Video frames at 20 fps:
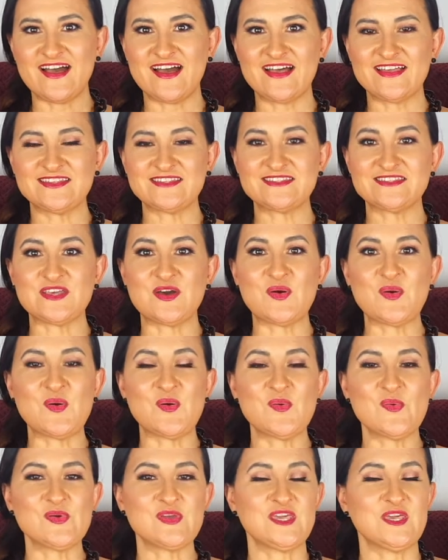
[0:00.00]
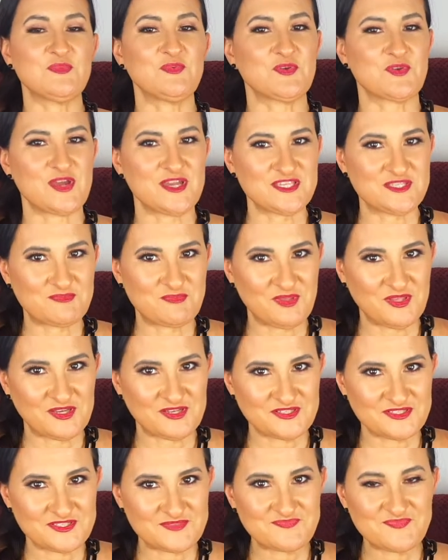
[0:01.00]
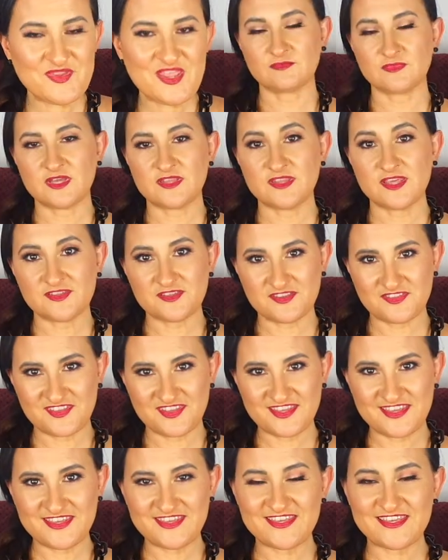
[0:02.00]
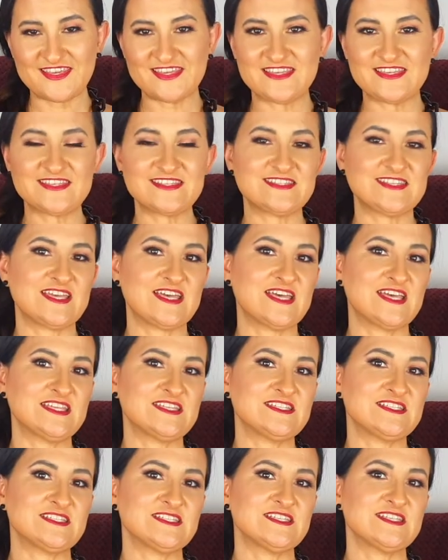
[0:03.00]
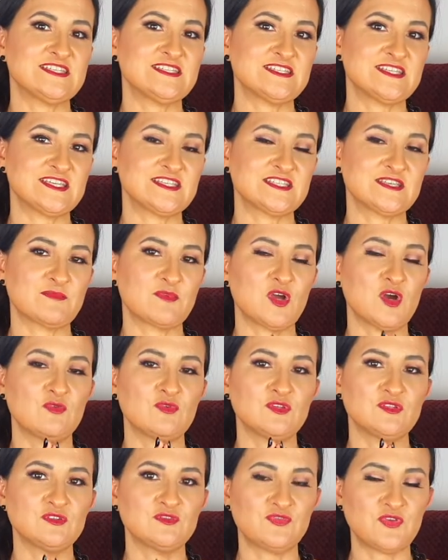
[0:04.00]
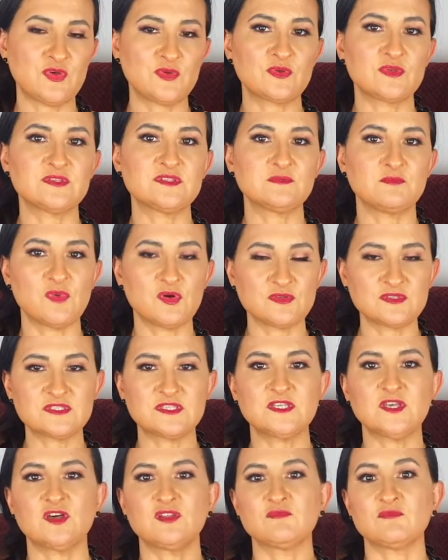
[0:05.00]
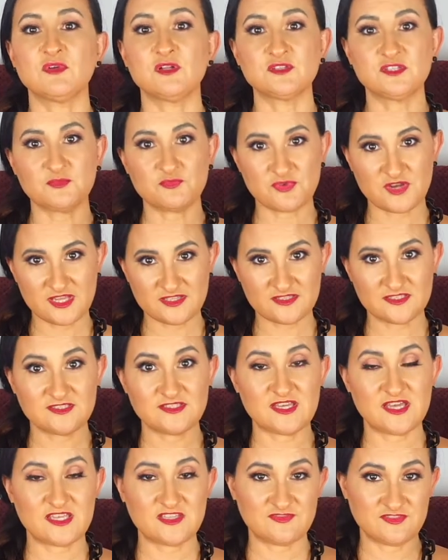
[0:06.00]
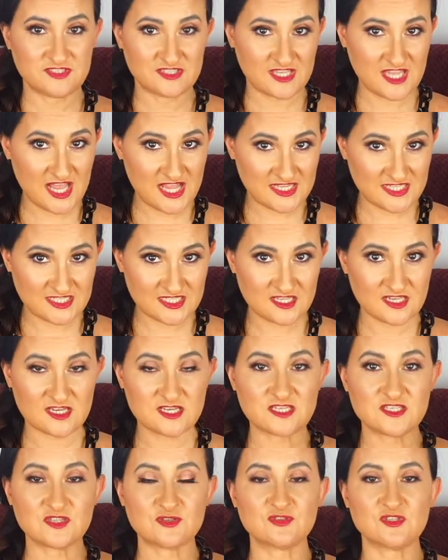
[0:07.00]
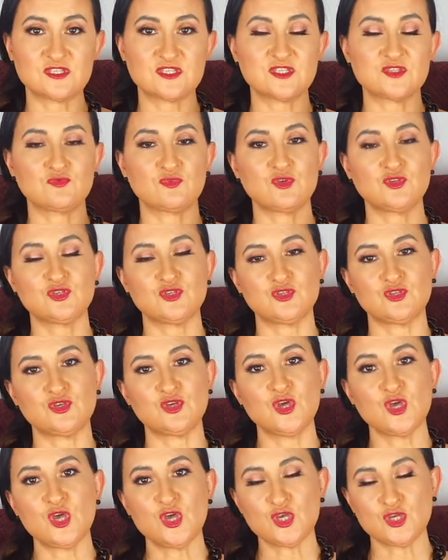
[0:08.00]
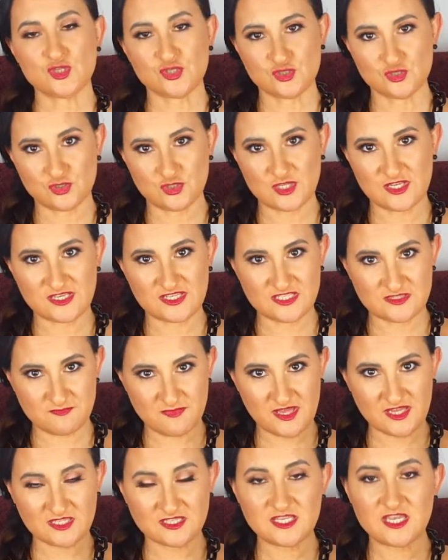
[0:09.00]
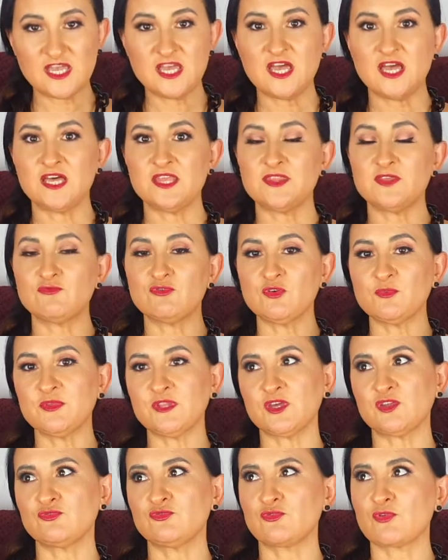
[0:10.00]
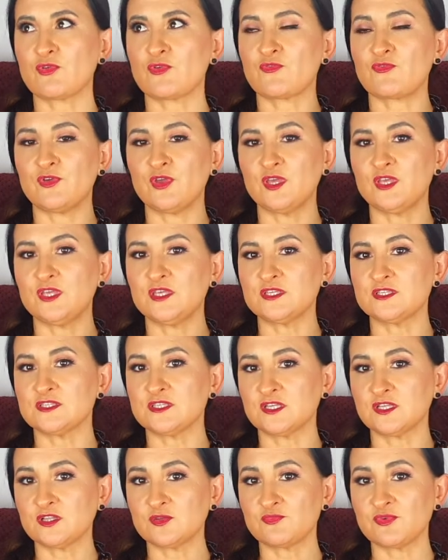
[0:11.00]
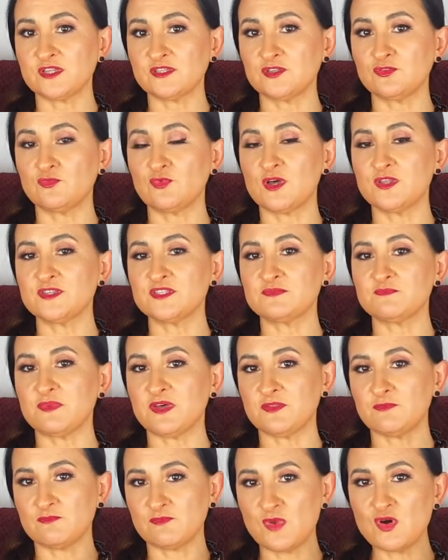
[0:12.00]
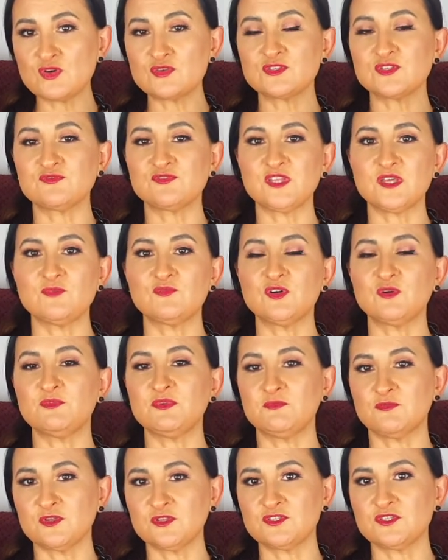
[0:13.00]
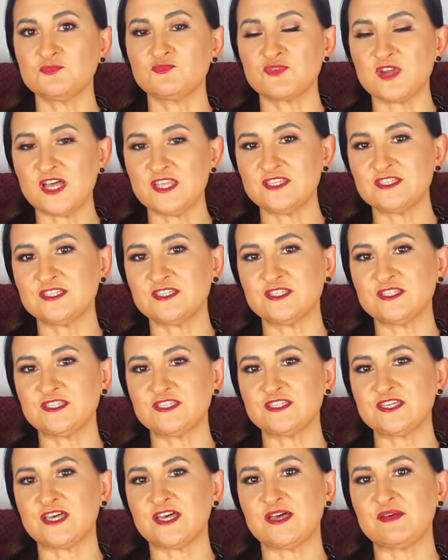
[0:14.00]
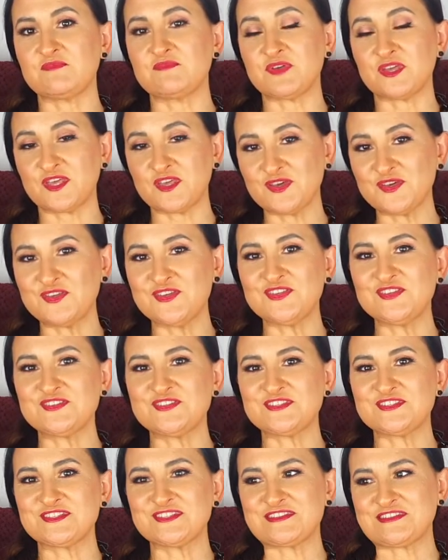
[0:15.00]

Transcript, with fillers: So keep your eyes peeled. Another thing is that this season I'm going to focus mostly on multi-branded Advent calendars. So this is what you should expect. There will be like 2 or 3 single-branded ones, but most of them will be multi-branded because